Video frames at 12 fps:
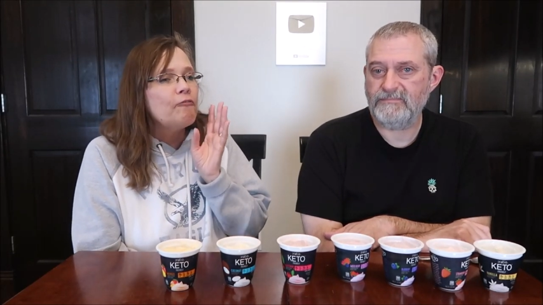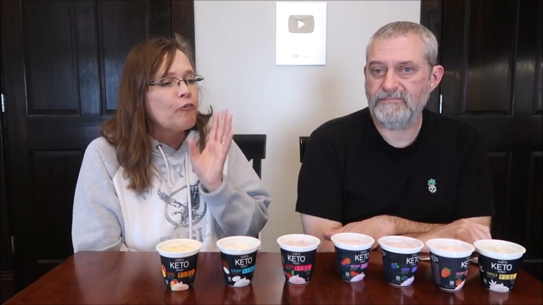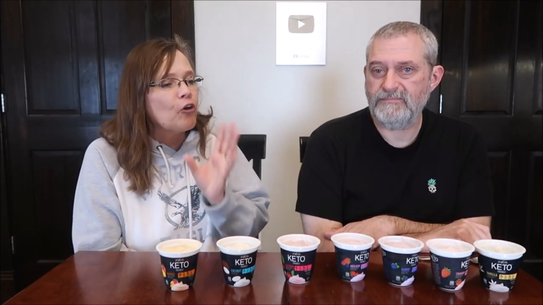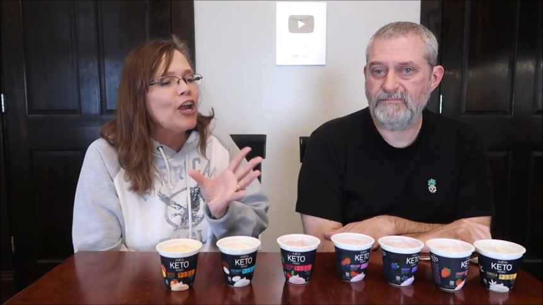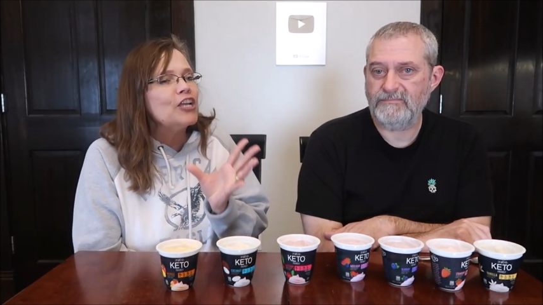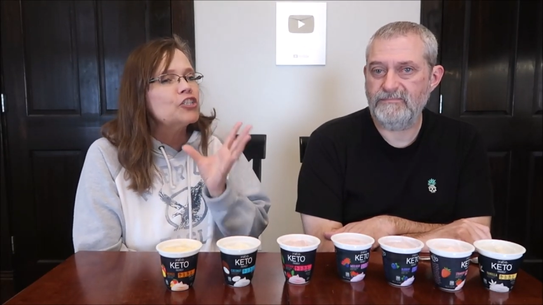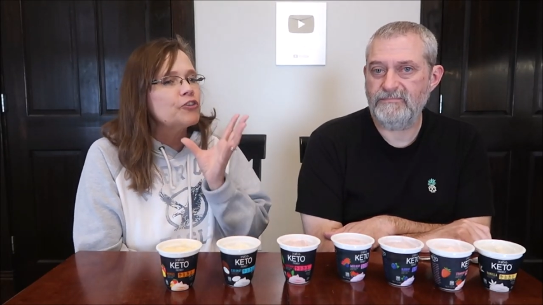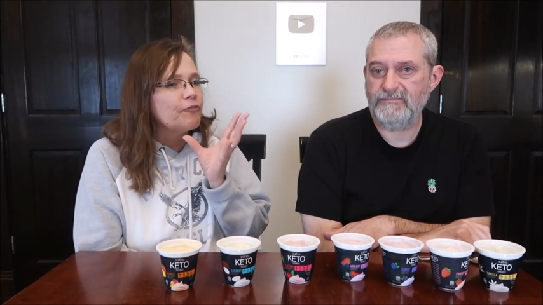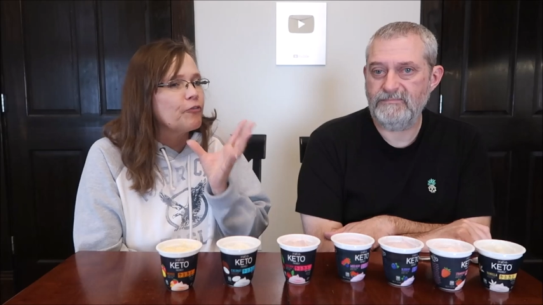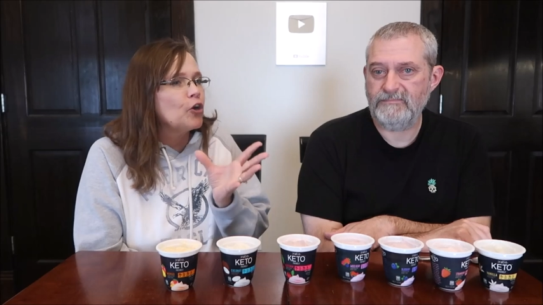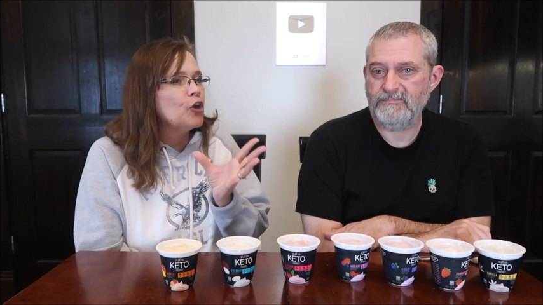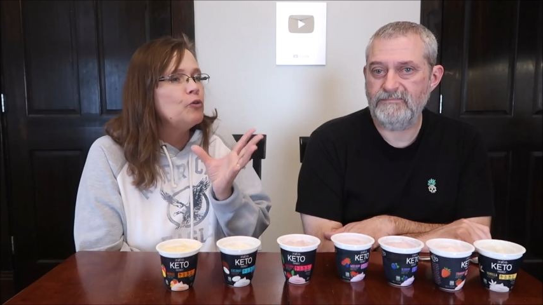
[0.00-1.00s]
Speaker 1: fresh
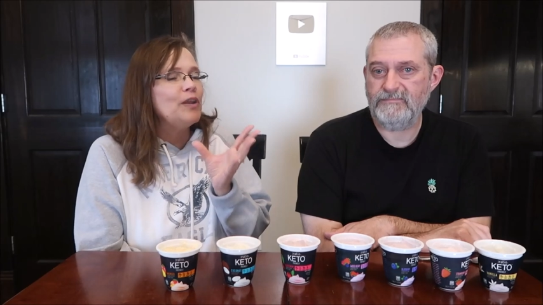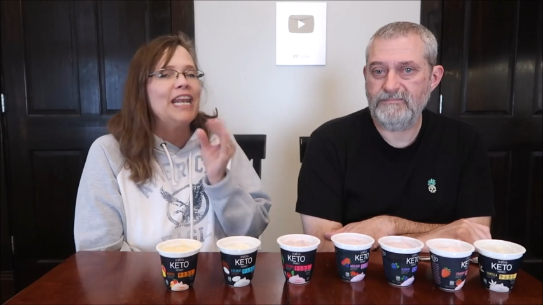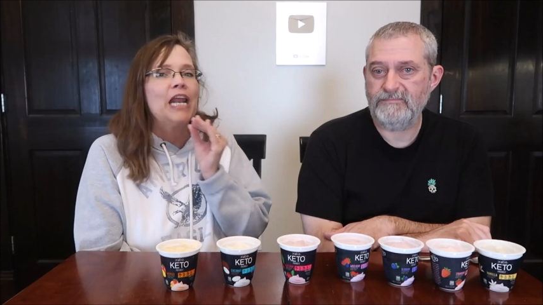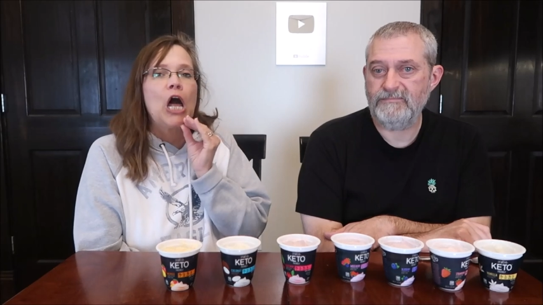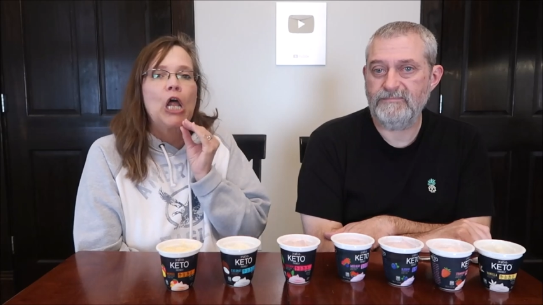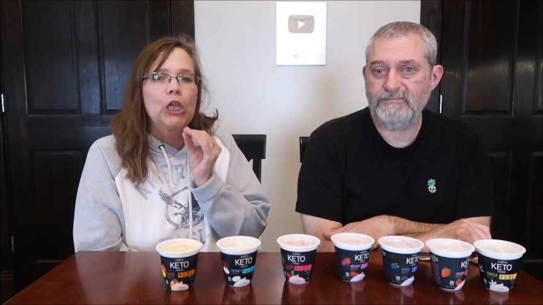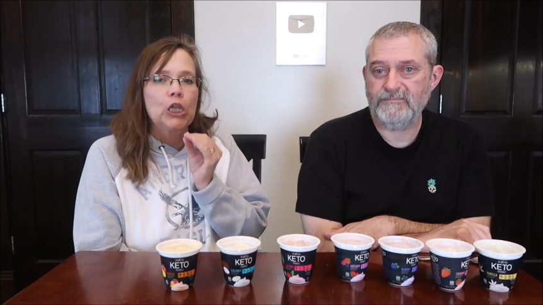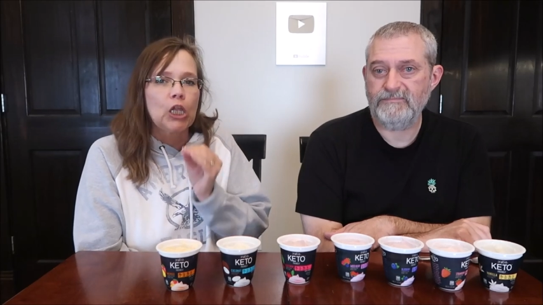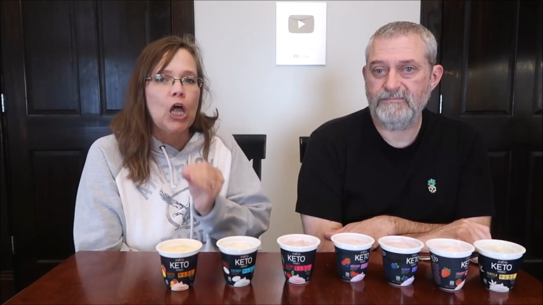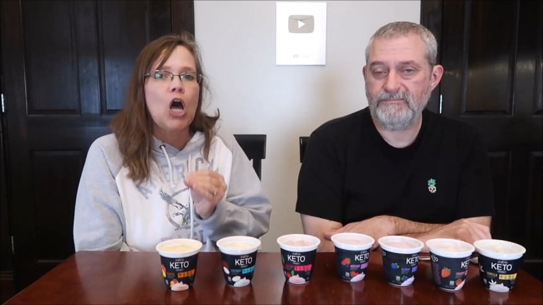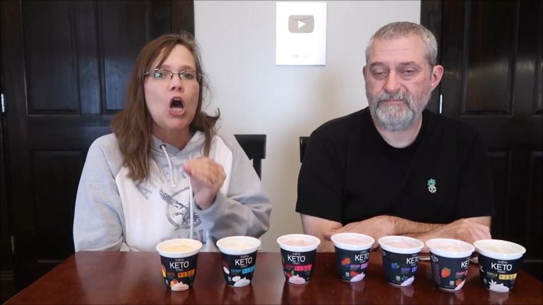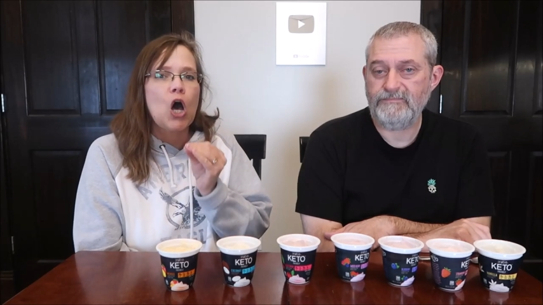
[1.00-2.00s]
fruit in a
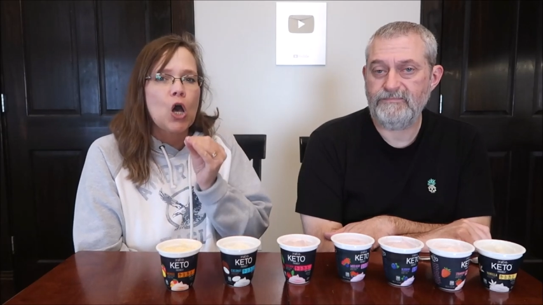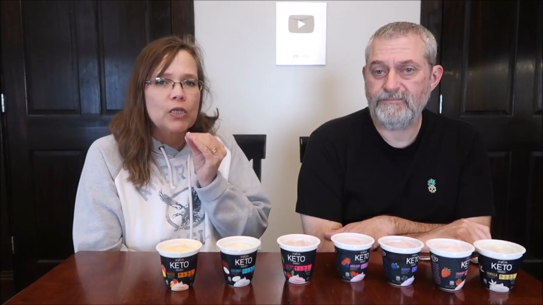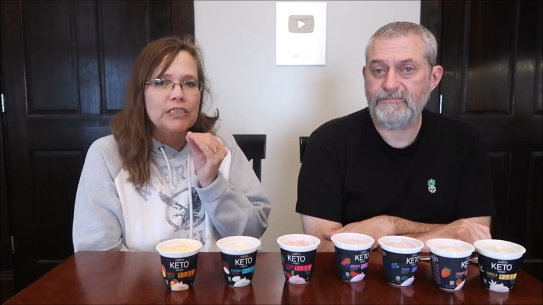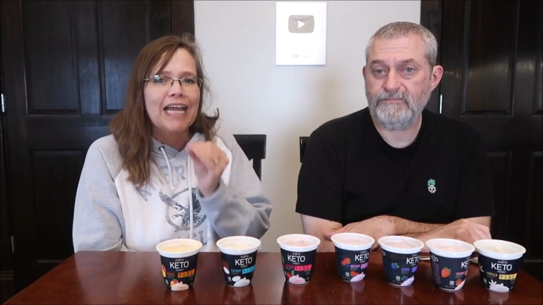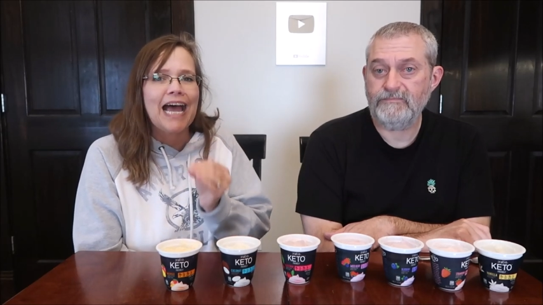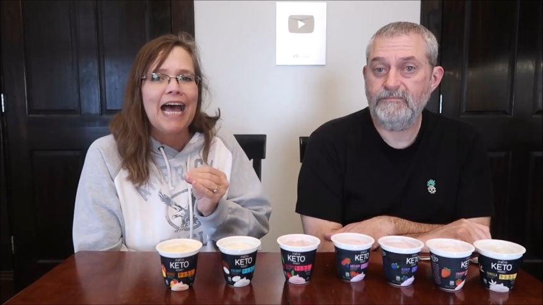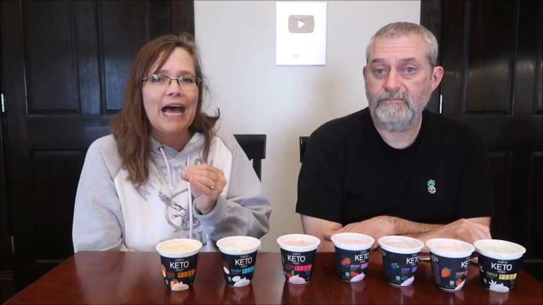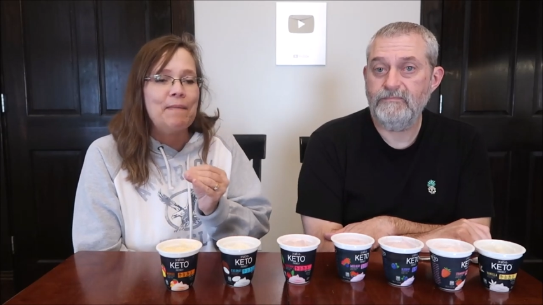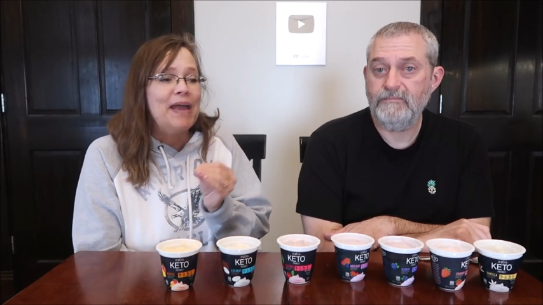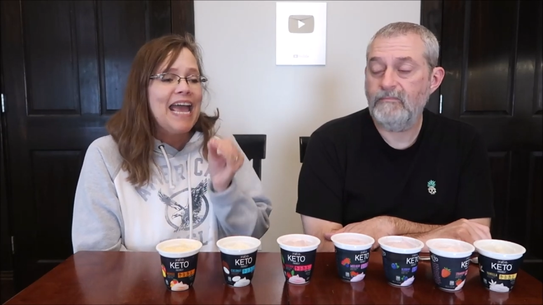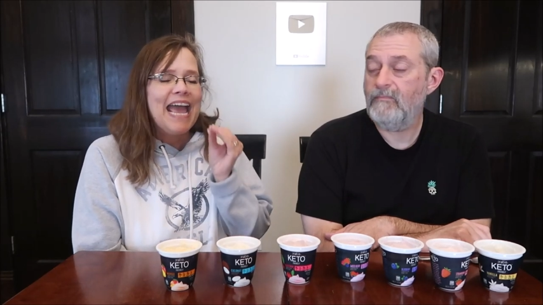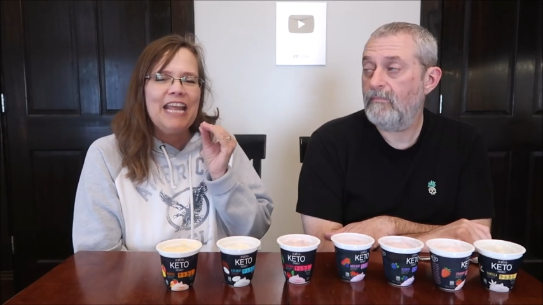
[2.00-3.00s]
long time,